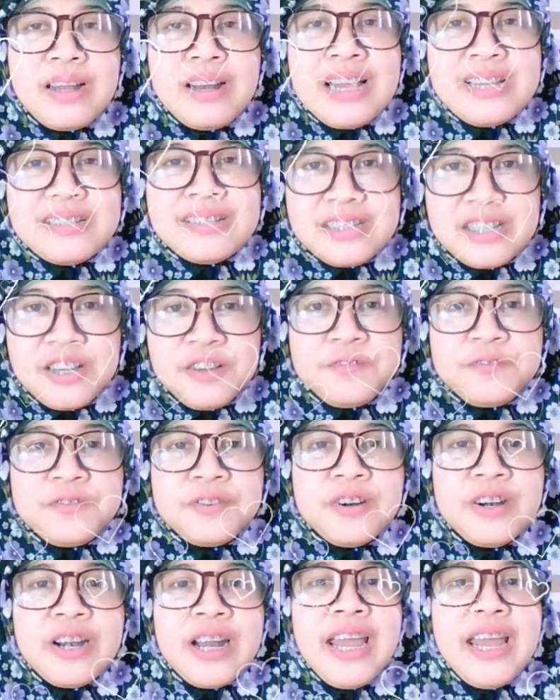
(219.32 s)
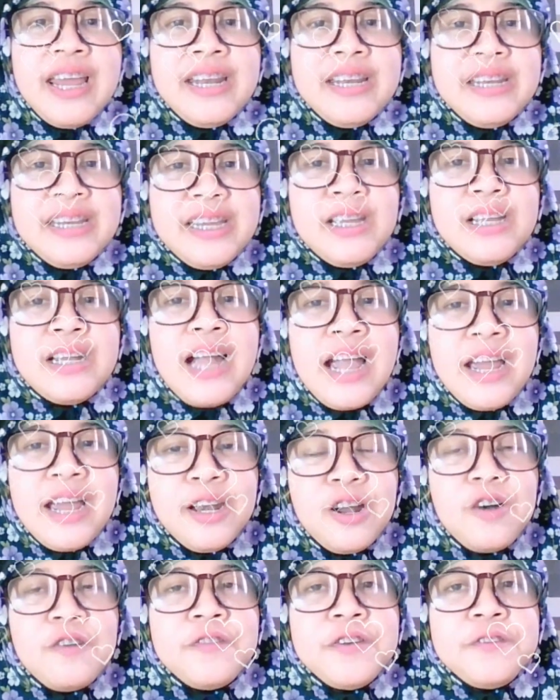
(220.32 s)
Lastly, for any
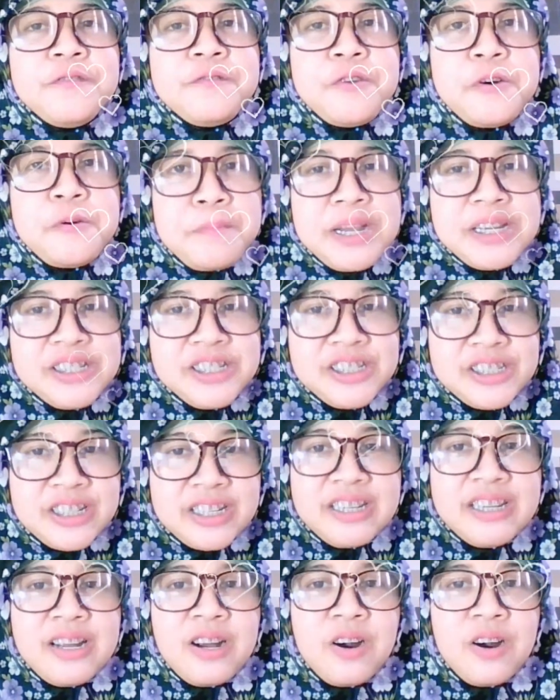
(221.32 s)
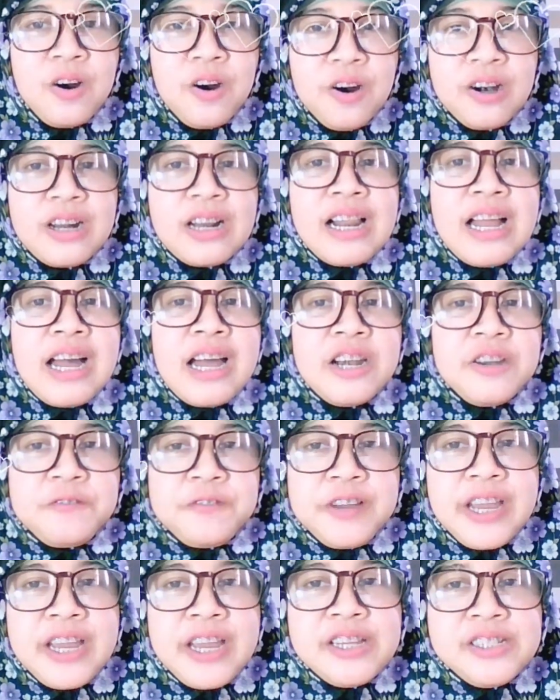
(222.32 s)
kind of information or
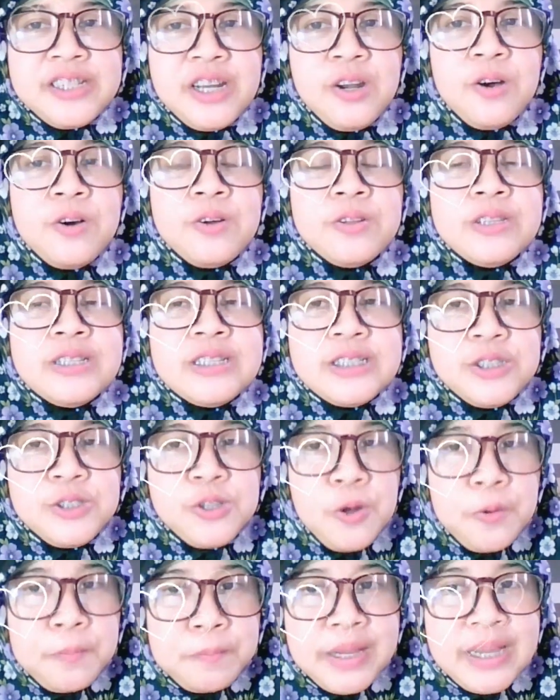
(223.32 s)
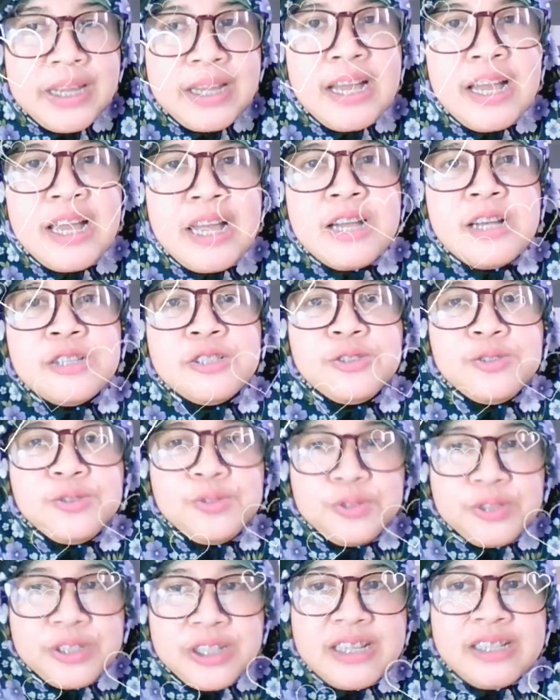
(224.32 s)
clarification on a topic,
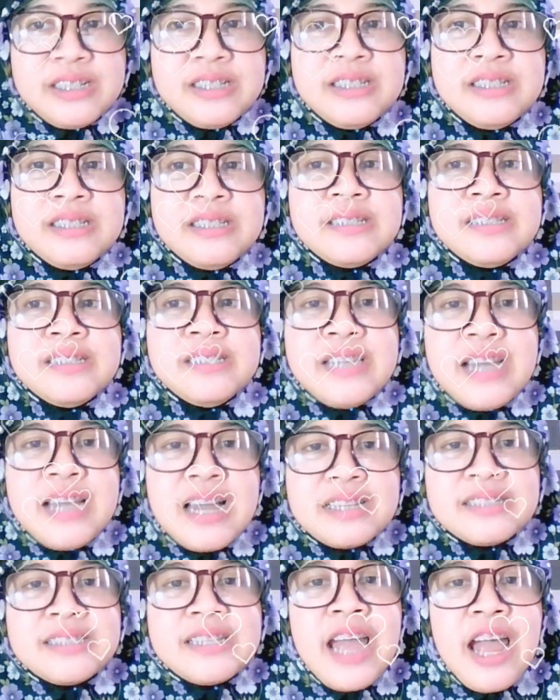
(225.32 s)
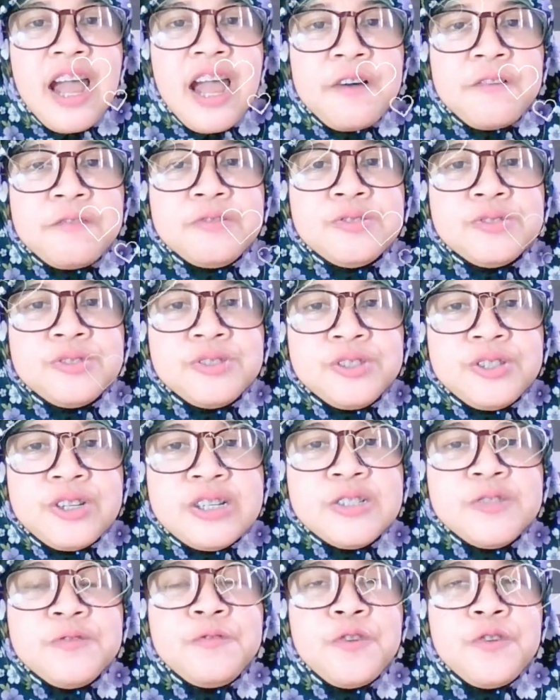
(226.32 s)
students just have to
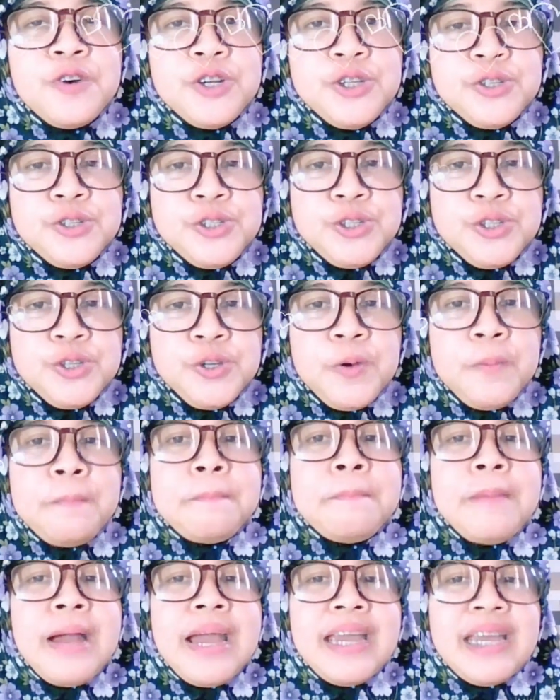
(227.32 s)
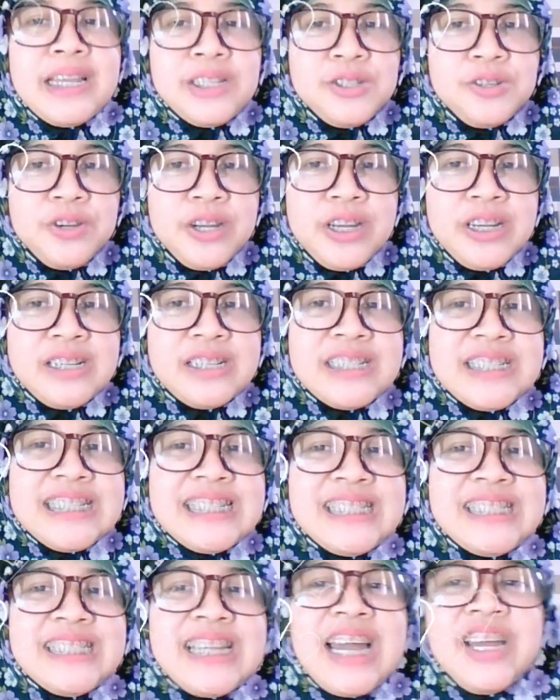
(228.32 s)
search for YouTube by entering the
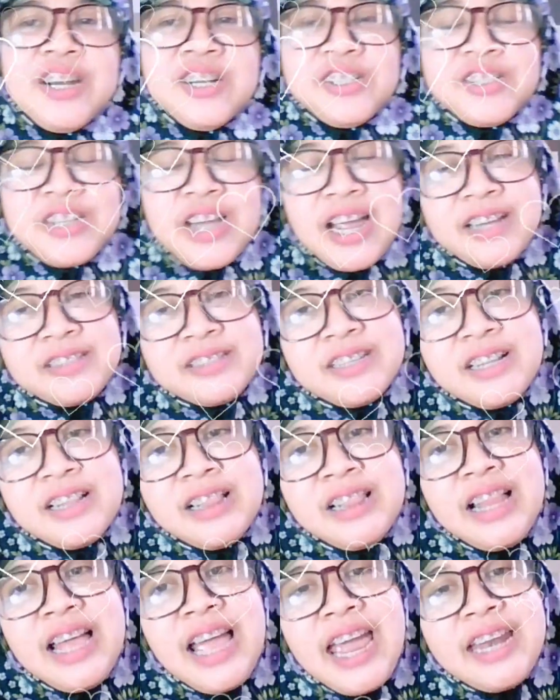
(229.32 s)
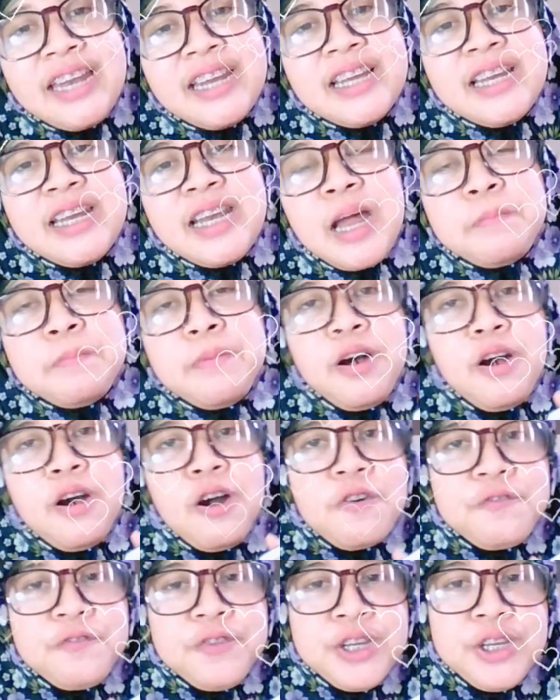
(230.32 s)
desired title and a number
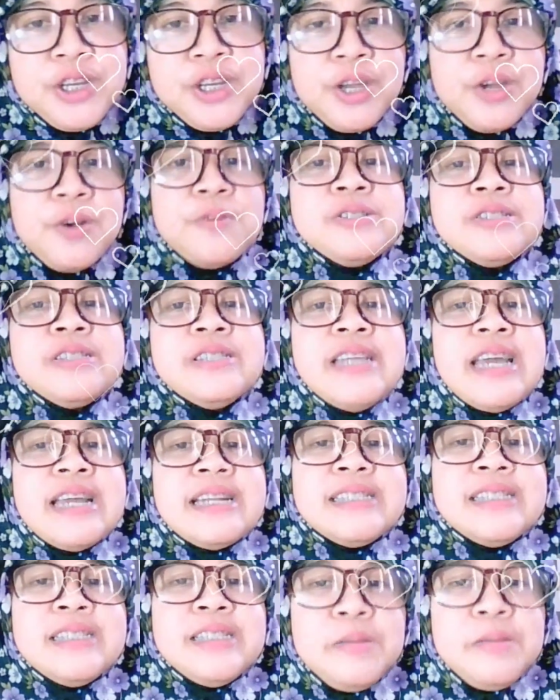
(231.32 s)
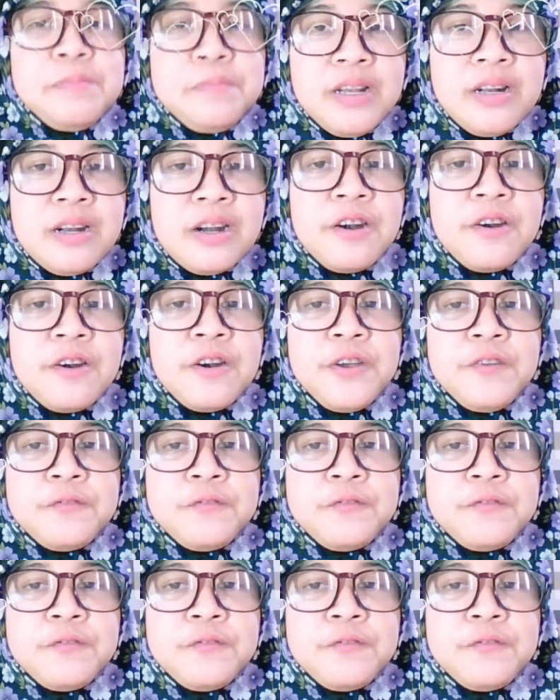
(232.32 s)
of videos that similar